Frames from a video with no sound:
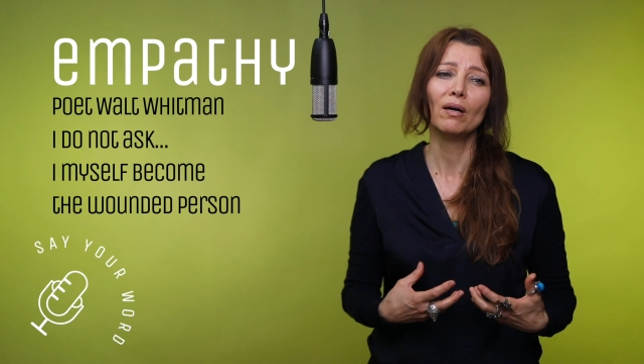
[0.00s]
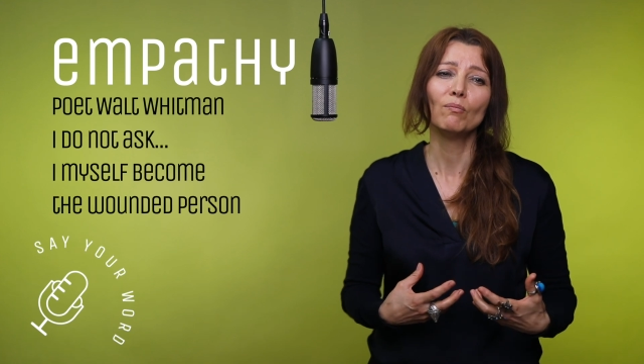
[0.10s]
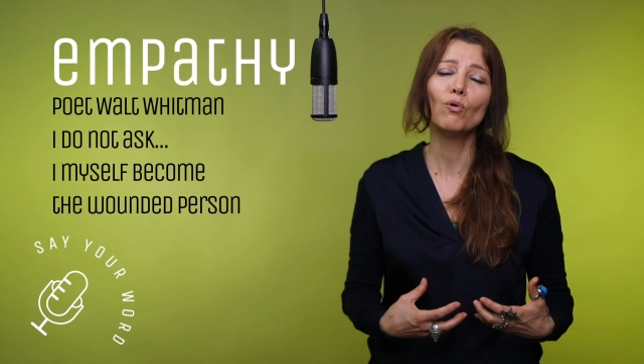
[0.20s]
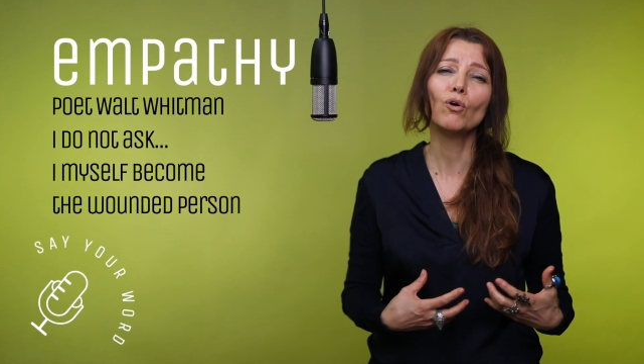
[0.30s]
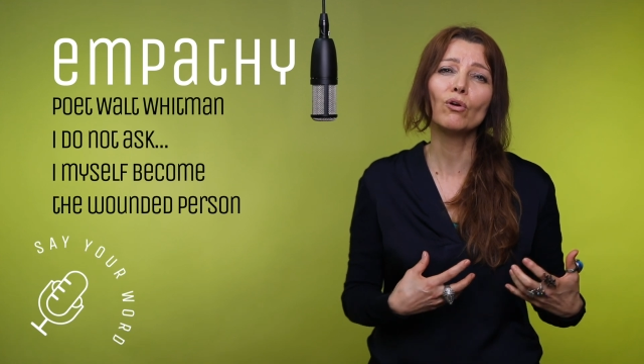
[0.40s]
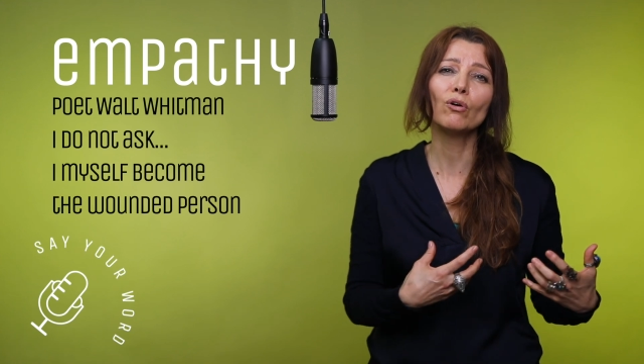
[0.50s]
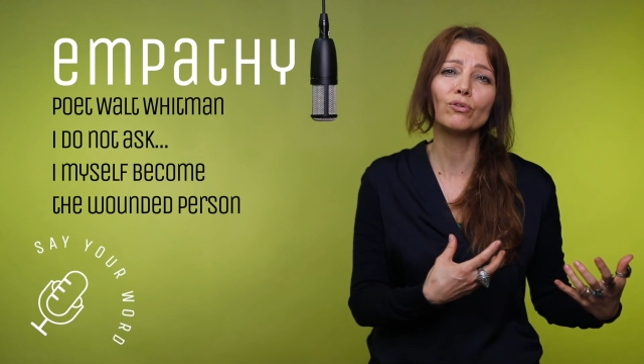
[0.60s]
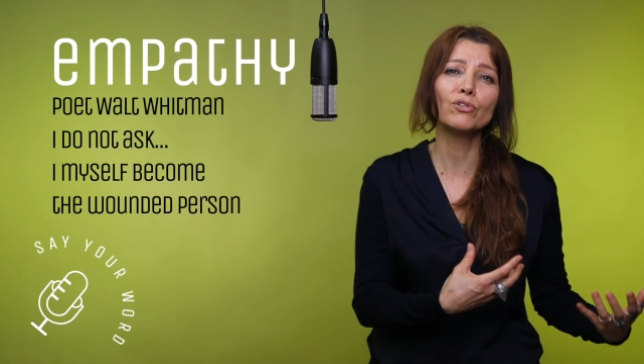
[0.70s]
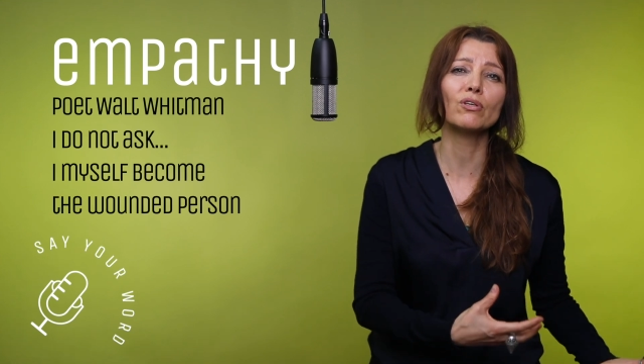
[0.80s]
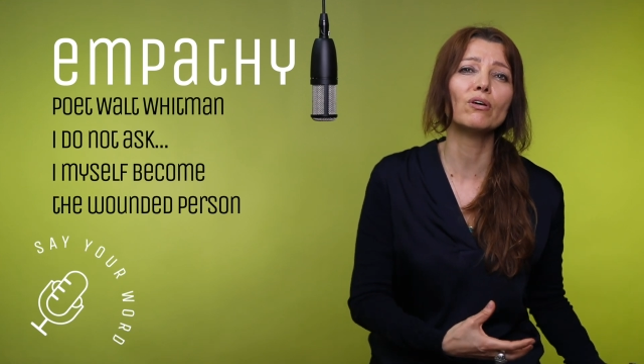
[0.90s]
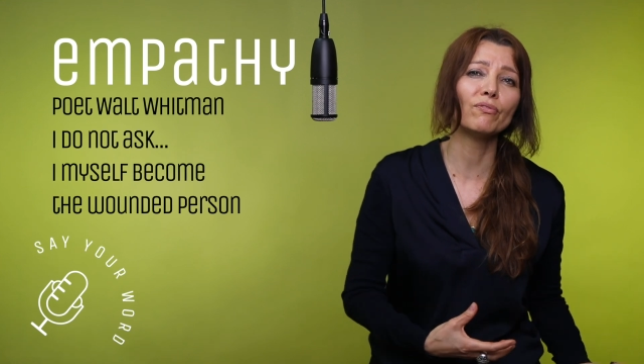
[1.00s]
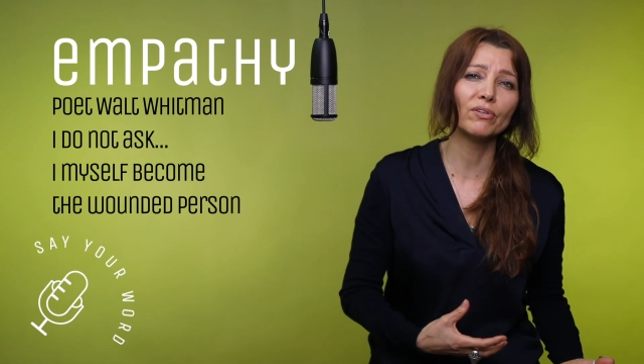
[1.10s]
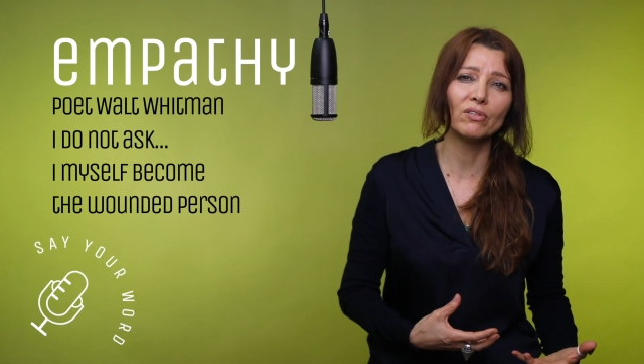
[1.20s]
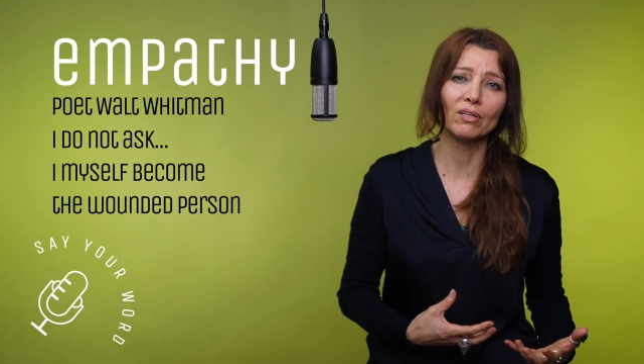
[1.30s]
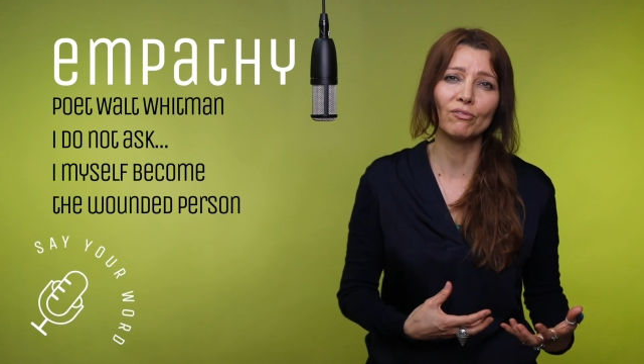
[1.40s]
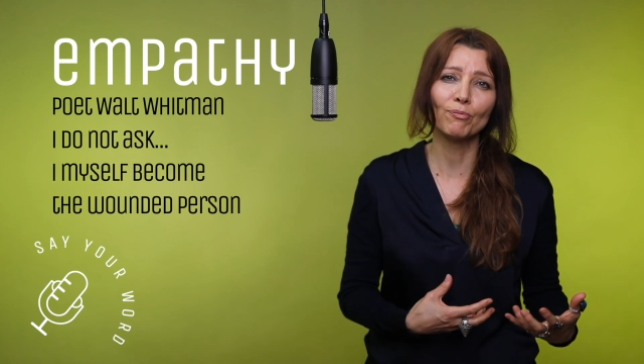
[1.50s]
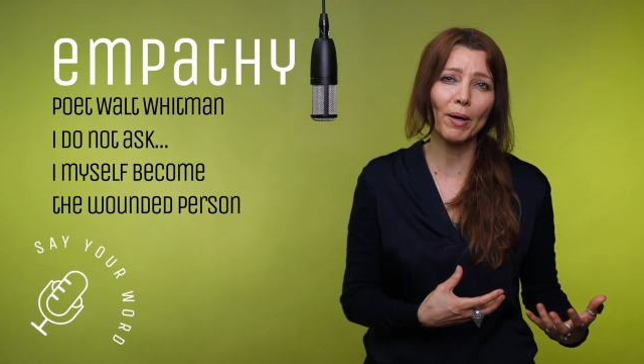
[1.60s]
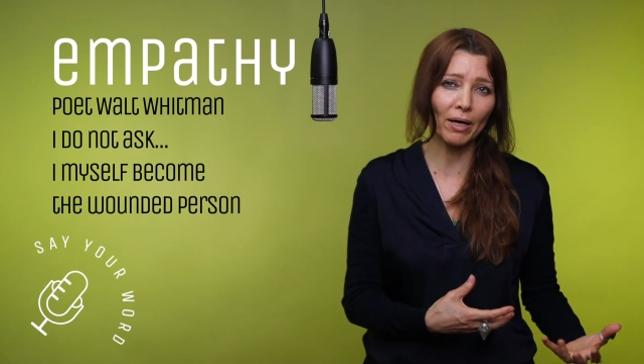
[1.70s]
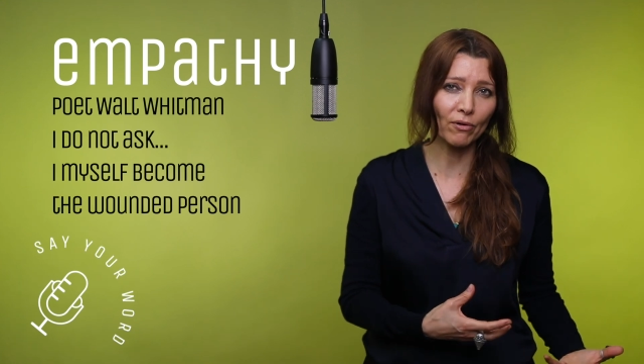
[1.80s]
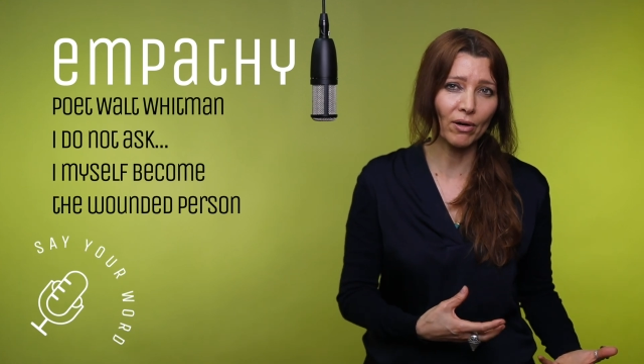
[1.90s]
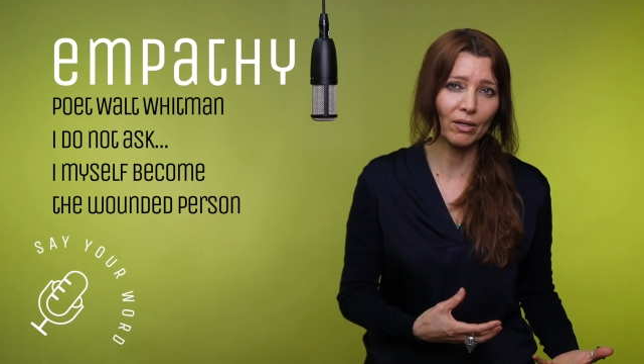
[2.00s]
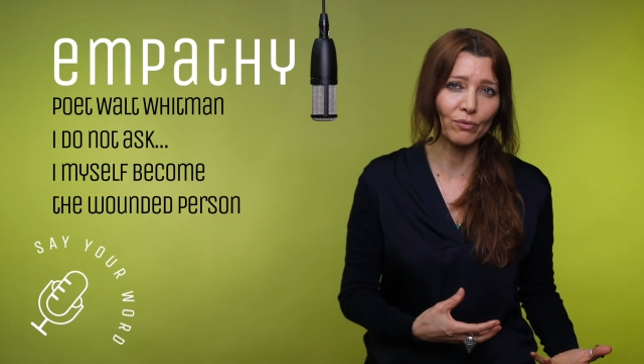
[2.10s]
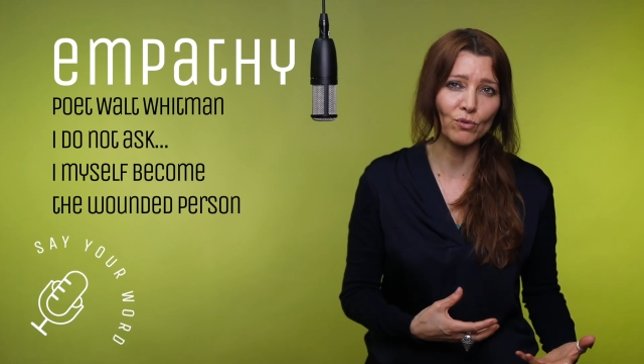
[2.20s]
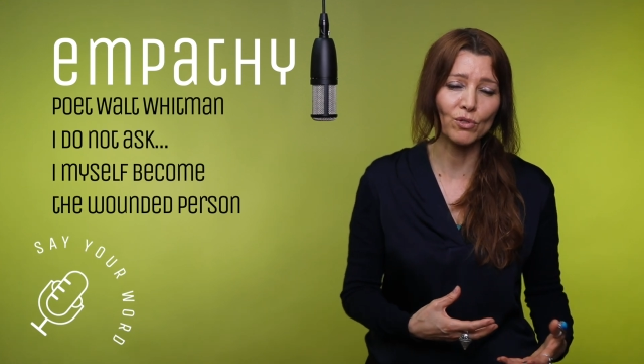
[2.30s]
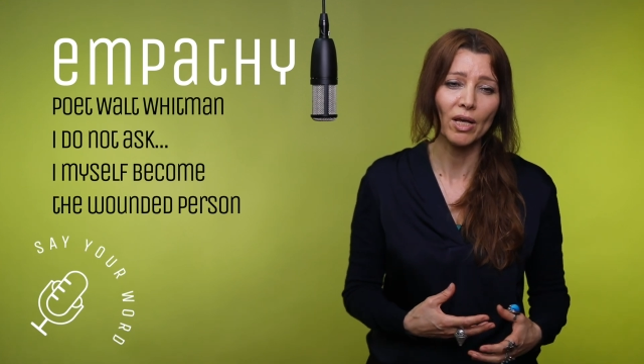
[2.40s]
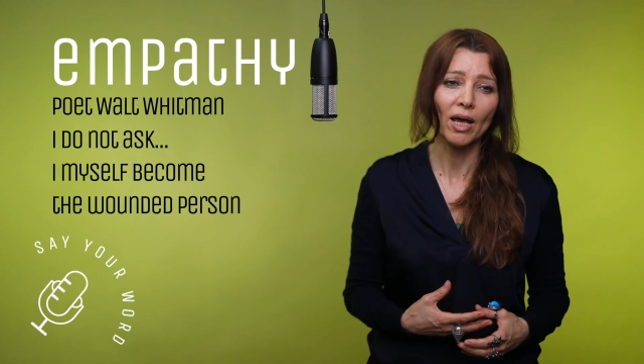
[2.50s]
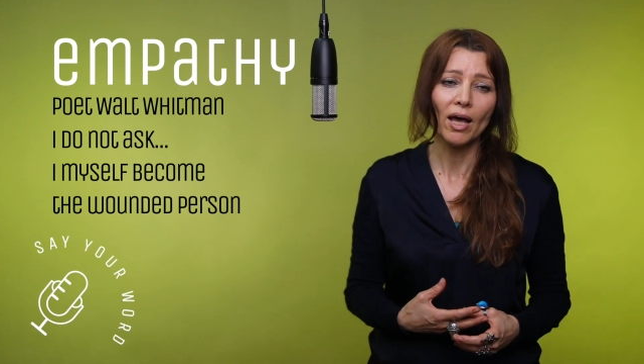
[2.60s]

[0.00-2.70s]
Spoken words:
more conservative backgrounds.